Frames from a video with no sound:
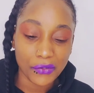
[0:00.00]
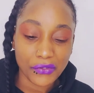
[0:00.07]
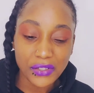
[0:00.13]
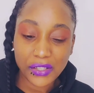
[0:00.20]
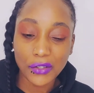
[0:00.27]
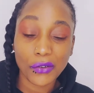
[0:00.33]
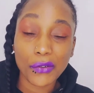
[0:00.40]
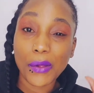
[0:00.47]

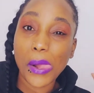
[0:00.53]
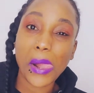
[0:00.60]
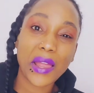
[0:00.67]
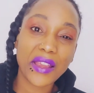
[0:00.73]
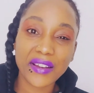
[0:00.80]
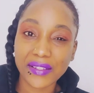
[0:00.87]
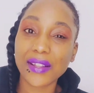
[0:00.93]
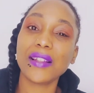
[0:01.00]
So
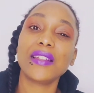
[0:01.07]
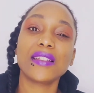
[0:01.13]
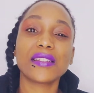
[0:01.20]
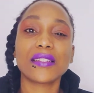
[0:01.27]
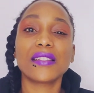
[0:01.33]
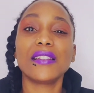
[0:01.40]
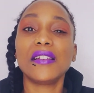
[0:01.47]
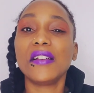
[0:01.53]
here's a
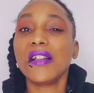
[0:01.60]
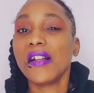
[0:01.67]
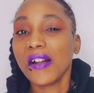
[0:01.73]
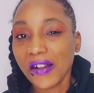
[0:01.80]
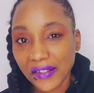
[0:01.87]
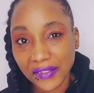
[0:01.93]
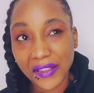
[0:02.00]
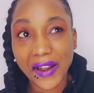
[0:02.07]
list
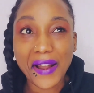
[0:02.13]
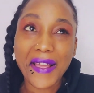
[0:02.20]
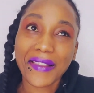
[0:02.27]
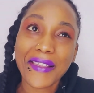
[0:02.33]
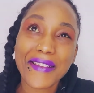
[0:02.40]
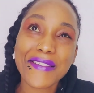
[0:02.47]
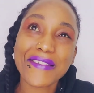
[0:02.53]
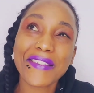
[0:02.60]
that I
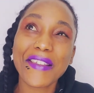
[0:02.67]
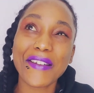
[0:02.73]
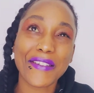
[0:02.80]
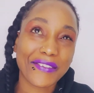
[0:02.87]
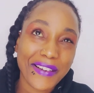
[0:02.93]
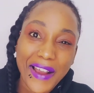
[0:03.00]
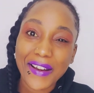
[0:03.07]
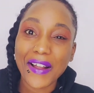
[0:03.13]
can,
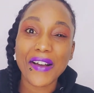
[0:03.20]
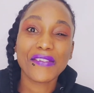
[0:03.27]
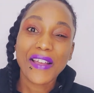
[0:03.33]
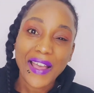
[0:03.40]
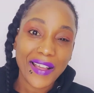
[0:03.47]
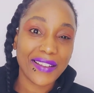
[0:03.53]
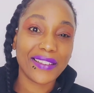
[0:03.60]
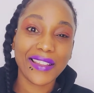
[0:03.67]
right
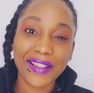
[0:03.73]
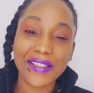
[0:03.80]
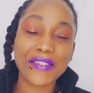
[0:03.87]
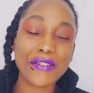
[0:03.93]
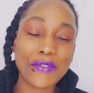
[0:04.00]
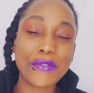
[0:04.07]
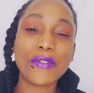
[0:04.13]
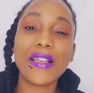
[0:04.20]
offhand tell
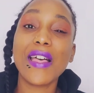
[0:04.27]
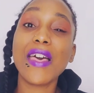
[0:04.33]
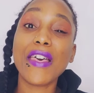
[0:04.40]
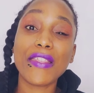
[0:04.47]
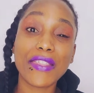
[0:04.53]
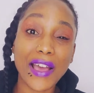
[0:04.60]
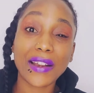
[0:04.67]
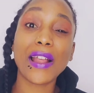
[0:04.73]
you
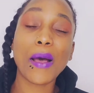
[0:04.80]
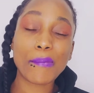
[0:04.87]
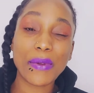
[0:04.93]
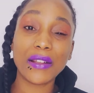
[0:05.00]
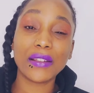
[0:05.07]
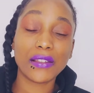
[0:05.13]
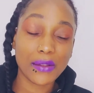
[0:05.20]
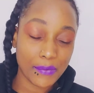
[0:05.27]
that
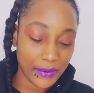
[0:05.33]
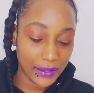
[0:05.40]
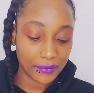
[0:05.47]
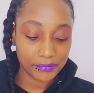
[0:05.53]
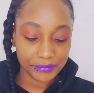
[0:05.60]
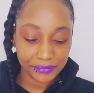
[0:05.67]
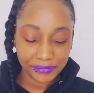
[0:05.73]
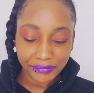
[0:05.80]
happened to me.
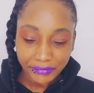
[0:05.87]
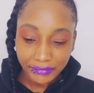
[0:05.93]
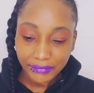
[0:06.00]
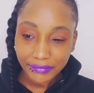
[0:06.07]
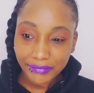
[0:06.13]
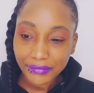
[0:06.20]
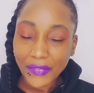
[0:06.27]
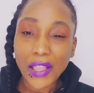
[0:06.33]

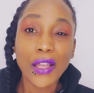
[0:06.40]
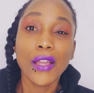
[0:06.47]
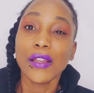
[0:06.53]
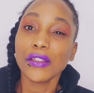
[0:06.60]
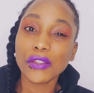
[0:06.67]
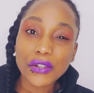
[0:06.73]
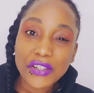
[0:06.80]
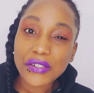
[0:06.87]

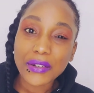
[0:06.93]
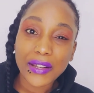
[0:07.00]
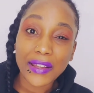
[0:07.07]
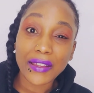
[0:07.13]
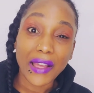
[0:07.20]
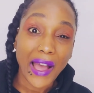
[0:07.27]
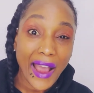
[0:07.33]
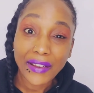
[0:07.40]

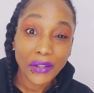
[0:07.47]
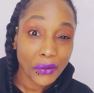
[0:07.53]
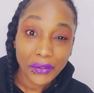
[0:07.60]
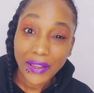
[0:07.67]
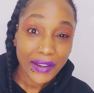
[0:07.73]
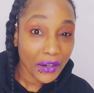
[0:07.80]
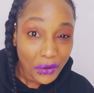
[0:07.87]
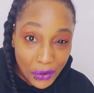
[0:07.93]
Usually, I don't
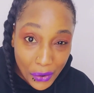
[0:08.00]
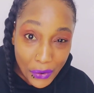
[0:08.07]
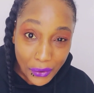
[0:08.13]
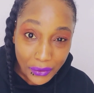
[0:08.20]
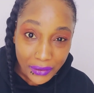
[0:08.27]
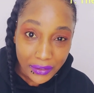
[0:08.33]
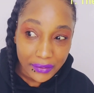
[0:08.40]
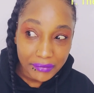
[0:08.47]
get a
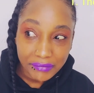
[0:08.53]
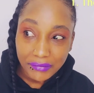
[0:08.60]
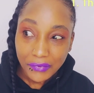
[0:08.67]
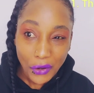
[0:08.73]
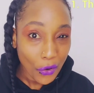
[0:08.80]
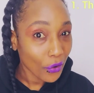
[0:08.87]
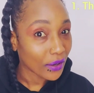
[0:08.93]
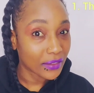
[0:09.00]
cold
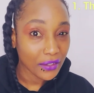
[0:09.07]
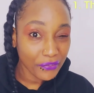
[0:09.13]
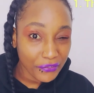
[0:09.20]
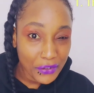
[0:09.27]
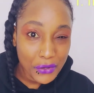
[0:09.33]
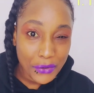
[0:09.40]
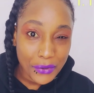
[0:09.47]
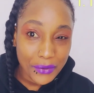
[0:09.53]
or the
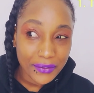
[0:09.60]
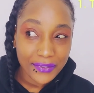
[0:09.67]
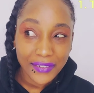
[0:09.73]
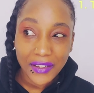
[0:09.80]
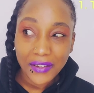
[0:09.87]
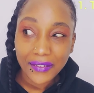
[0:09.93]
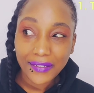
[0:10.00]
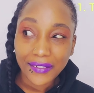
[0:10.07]
flu
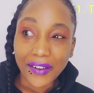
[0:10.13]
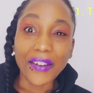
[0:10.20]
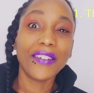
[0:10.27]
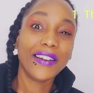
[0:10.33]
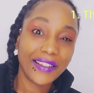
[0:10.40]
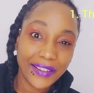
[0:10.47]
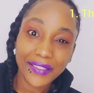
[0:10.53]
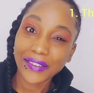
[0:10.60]
or
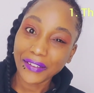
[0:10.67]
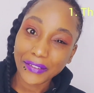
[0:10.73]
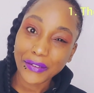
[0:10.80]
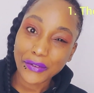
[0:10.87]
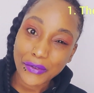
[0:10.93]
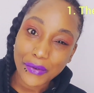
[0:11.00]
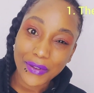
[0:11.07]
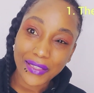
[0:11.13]
anything to
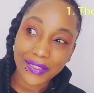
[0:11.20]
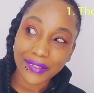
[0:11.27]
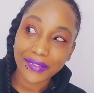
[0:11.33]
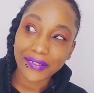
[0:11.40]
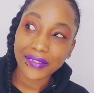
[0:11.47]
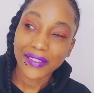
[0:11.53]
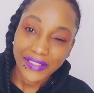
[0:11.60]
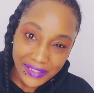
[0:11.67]
do with
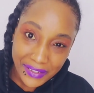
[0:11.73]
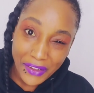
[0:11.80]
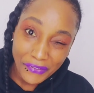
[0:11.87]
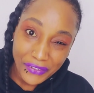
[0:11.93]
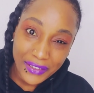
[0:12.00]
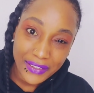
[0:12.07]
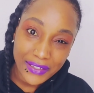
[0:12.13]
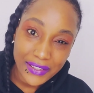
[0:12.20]
the
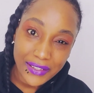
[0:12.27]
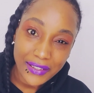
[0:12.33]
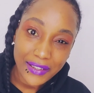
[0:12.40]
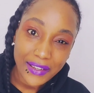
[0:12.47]
sniffles.